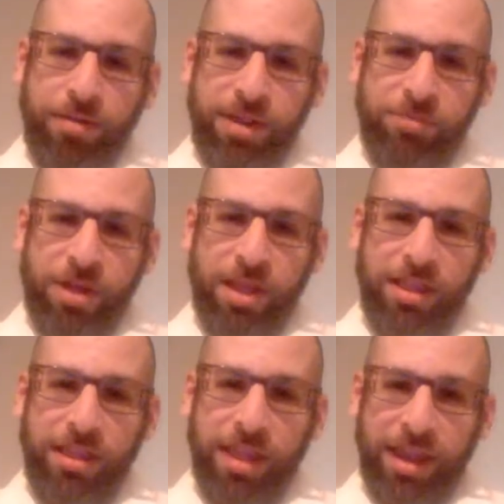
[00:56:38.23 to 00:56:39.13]
as
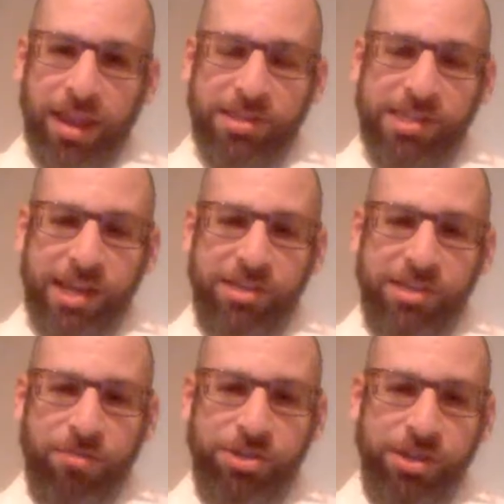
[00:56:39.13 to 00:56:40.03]
well and send us
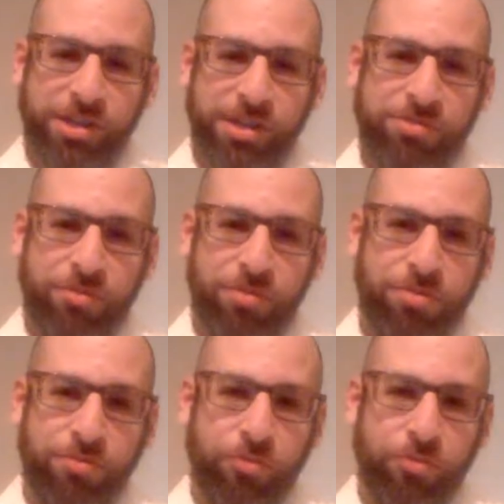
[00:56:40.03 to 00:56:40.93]
questions
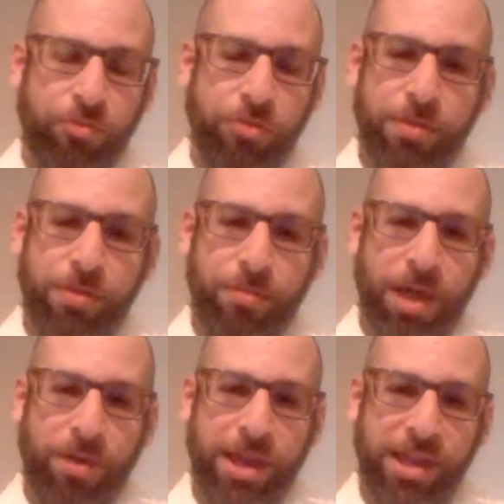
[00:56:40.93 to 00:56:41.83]
through my
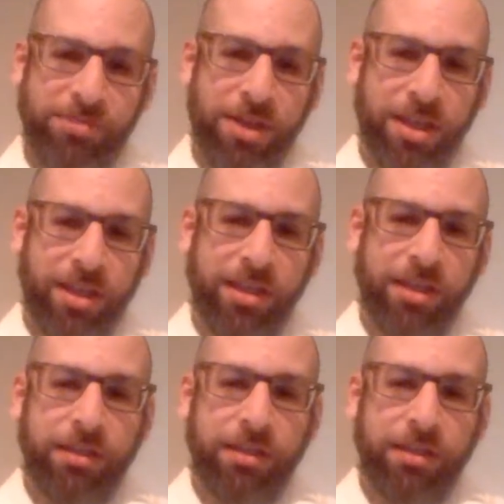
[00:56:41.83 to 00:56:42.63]
way as well.